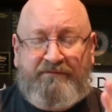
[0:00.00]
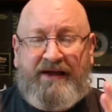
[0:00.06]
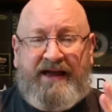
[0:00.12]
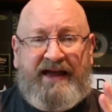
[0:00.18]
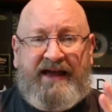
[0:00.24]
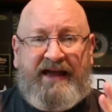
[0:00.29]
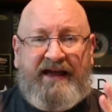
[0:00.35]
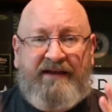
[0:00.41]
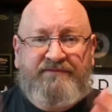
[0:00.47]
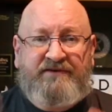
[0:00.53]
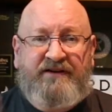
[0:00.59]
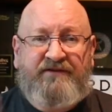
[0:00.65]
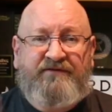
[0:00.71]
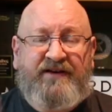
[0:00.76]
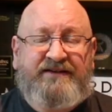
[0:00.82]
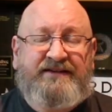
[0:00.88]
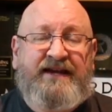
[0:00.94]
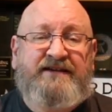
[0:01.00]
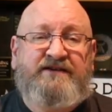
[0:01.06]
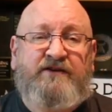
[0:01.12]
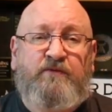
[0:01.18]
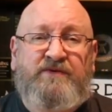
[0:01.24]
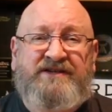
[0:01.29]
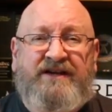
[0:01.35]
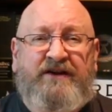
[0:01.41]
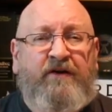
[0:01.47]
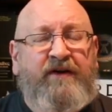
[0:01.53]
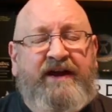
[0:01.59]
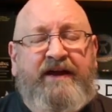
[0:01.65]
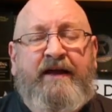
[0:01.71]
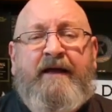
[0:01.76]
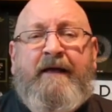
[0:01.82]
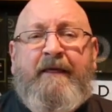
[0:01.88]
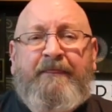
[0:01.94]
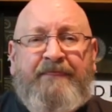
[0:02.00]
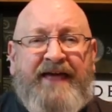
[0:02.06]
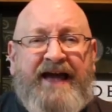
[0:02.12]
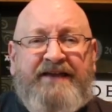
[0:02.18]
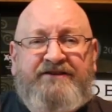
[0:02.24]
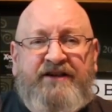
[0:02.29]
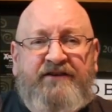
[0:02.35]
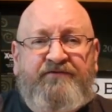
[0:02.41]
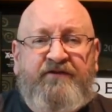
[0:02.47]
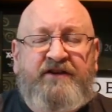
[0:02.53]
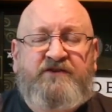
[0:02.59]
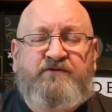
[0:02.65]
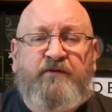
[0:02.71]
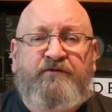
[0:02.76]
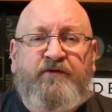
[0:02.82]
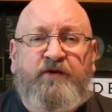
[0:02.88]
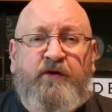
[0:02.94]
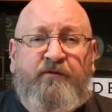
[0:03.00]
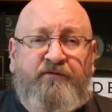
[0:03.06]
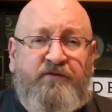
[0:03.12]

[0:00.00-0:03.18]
Absolutely fantastic whiskey. All right, that's it for this review.